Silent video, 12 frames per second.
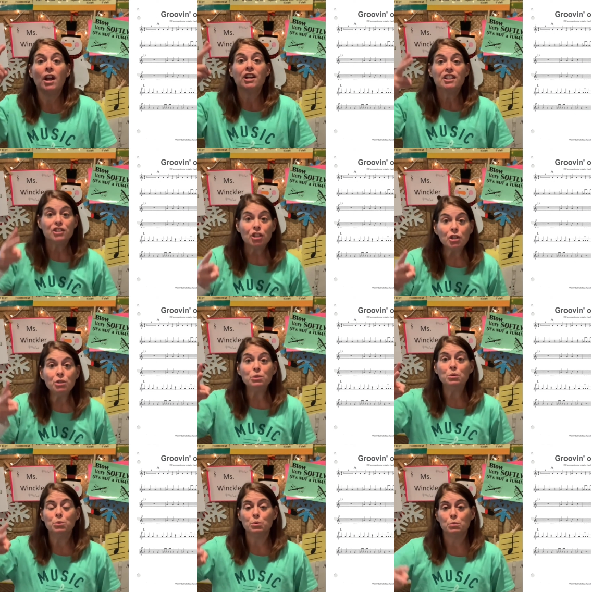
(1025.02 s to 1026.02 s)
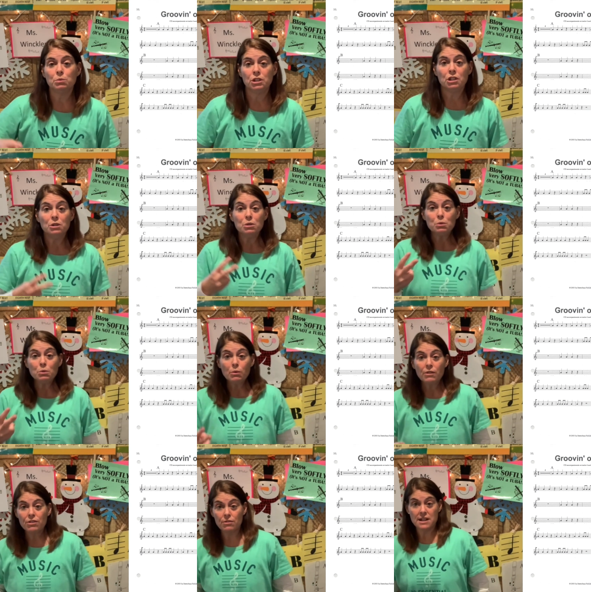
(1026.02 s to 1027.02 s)
2, 2,
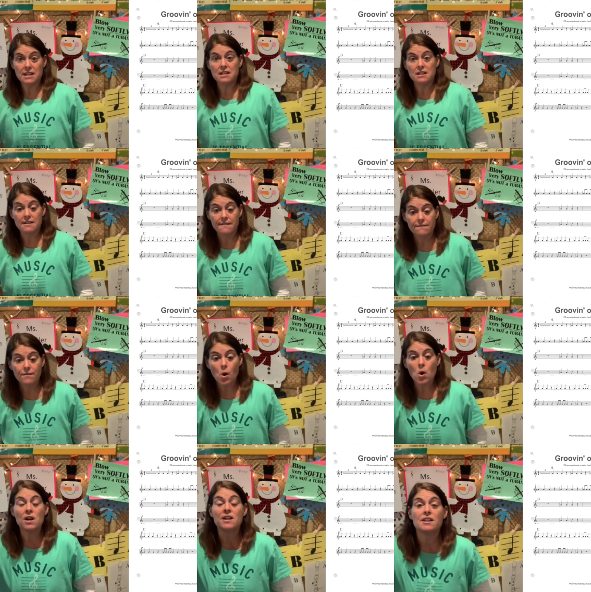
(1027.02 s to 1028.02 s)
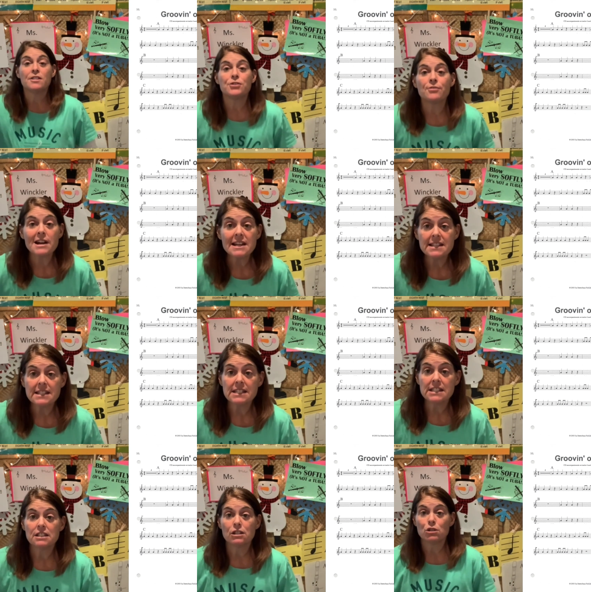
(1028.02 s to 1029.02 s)
3, 4. 3,
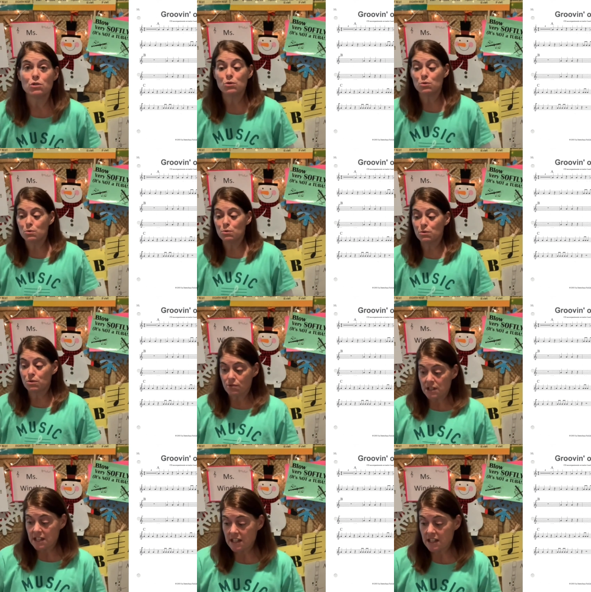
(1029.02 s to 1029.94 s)
2, 3,